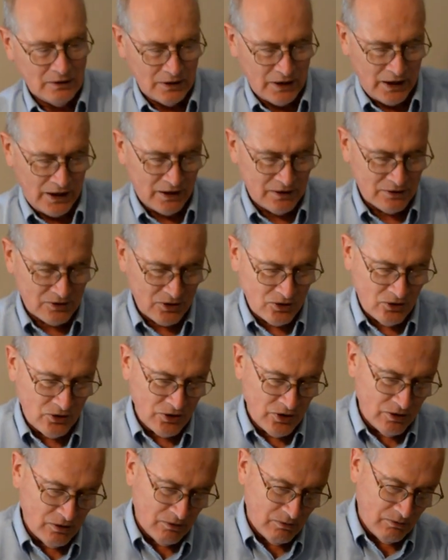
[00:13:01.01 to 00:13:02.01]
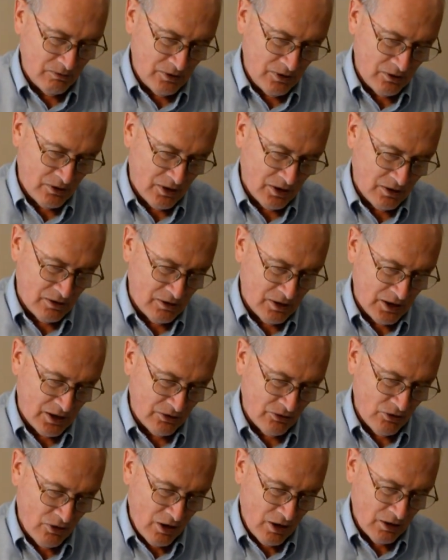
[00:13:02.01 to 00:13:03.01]
And so you can
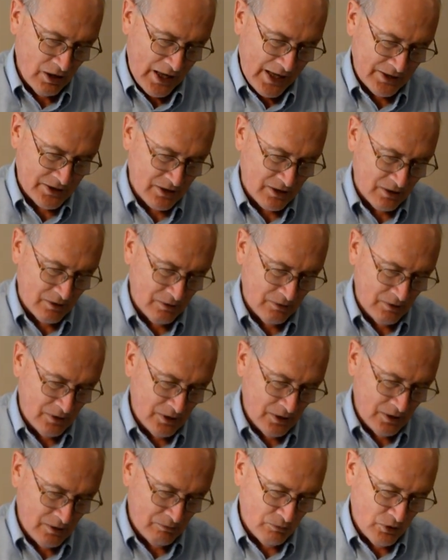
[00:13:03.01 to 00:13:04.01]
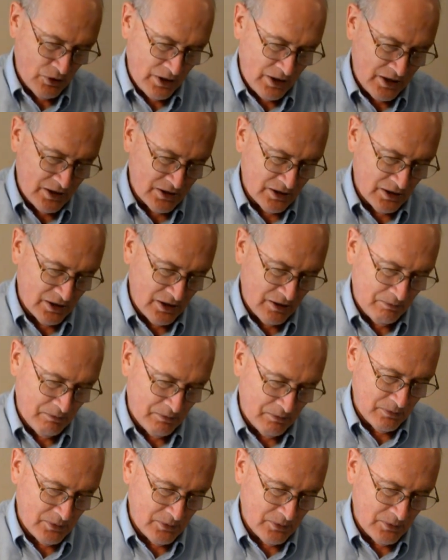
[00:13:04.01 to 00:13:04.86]
draw Alaska pretty easily.